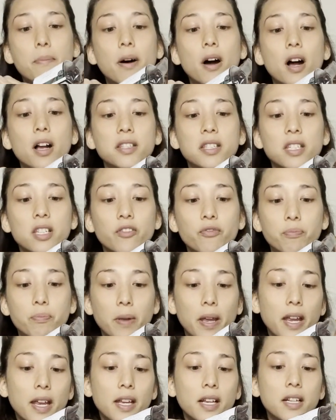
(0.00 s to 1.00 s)
Positive
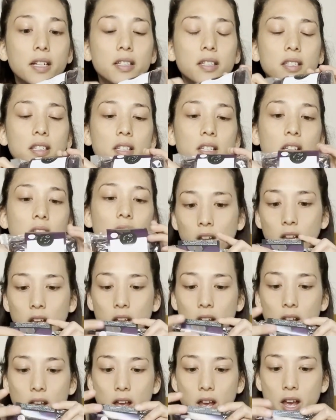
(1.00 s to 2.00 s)
Bakes.
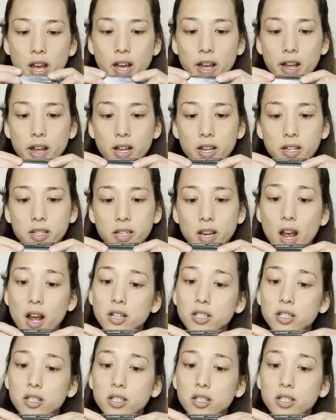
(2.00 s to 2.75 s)
And yeah,